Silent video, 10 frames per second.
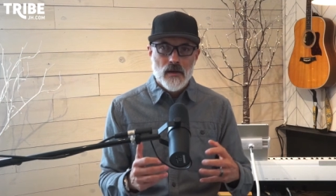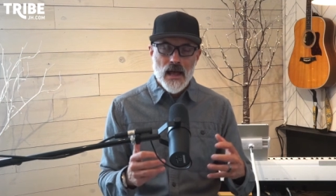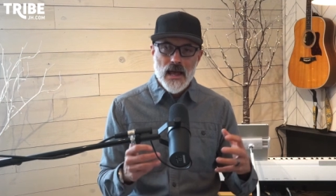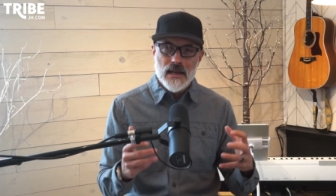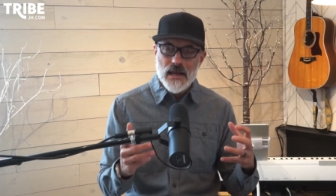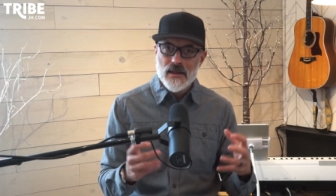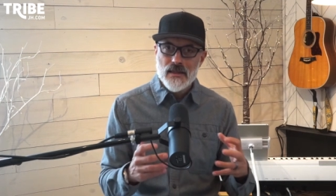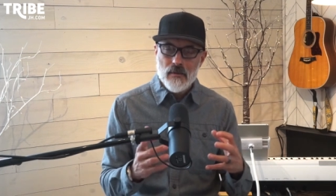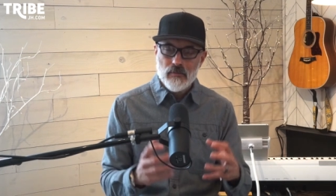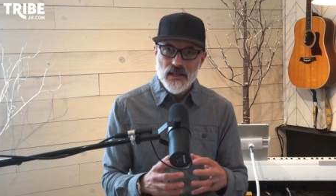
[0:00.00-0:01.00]
And in
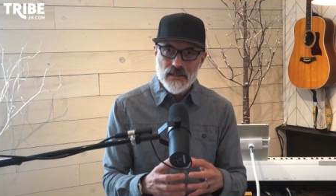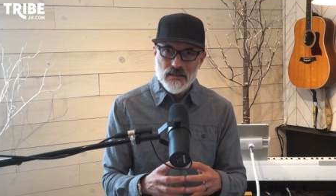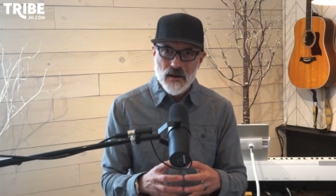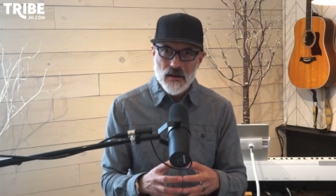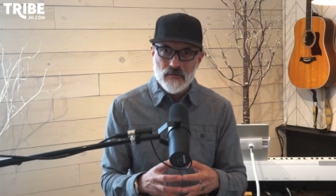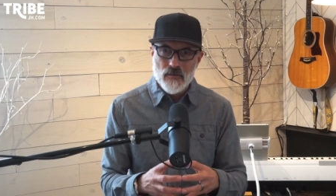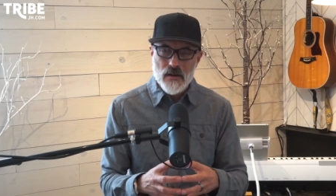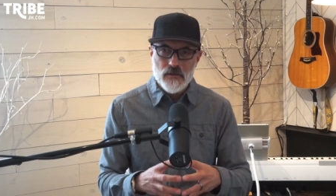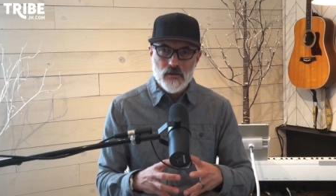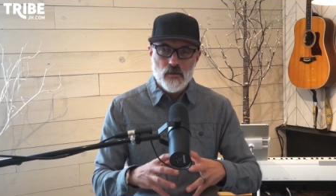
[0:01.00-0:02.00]
that place of
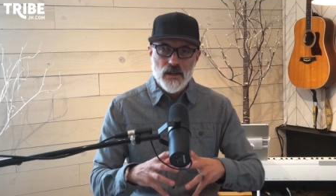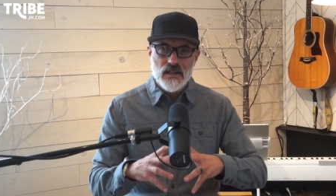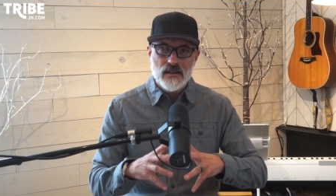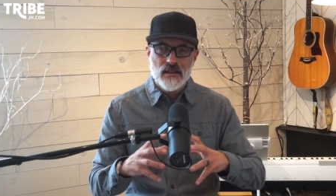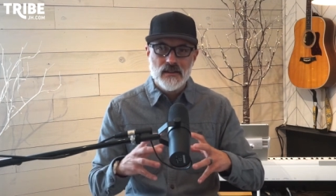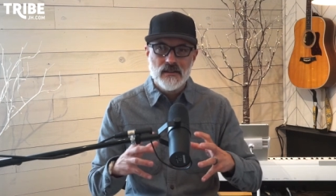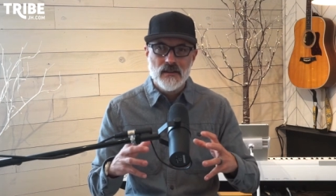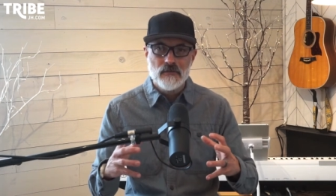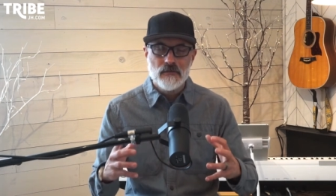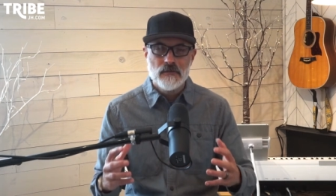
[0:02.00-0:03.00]
refuge, we get to
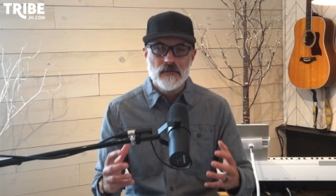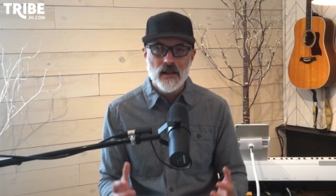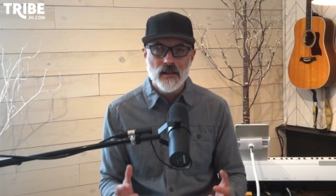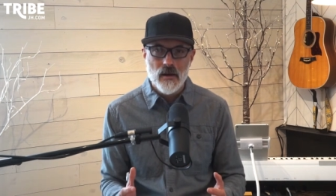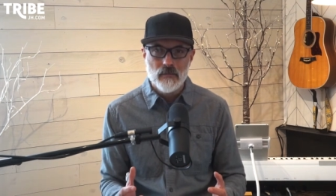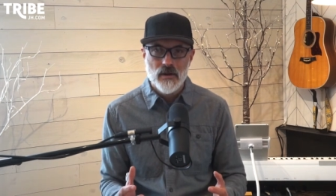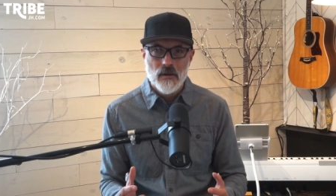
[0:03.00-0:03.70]
develop